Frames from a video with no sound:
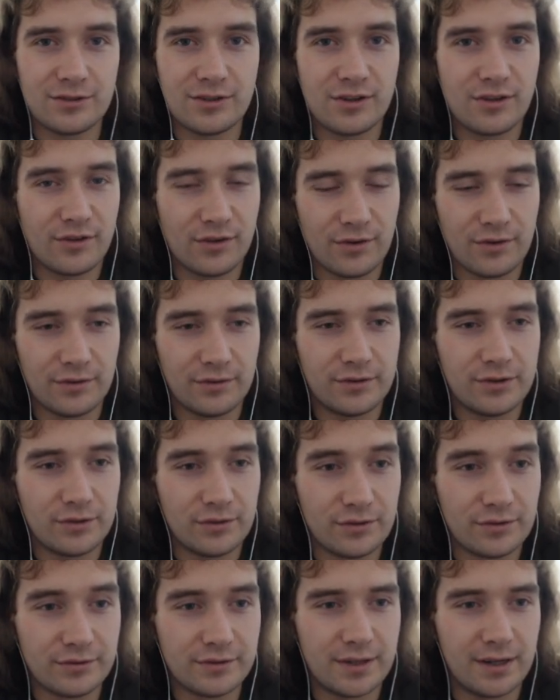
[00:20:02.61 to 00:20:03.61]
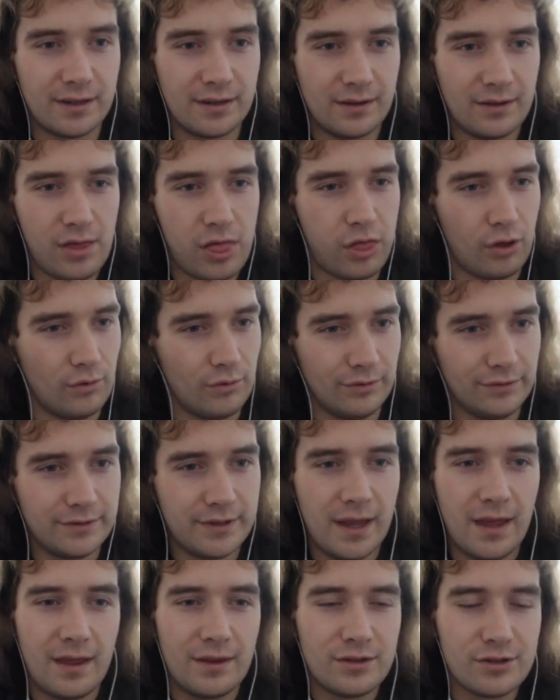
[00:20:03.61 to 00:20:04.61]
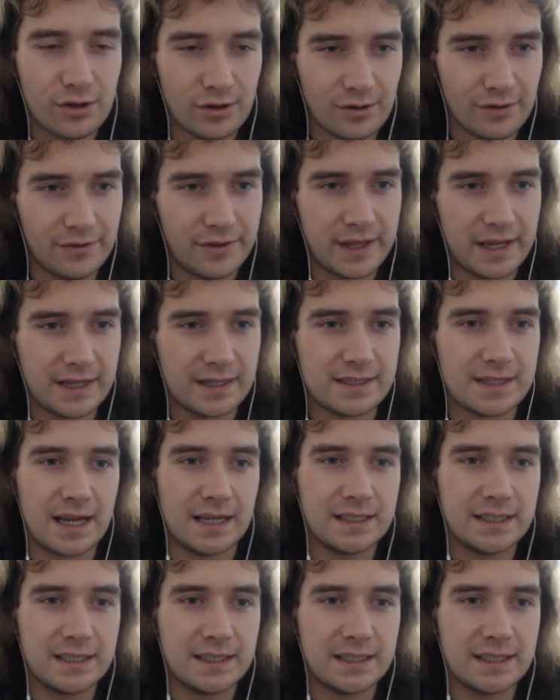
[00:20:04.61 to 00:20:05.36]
to taunt things.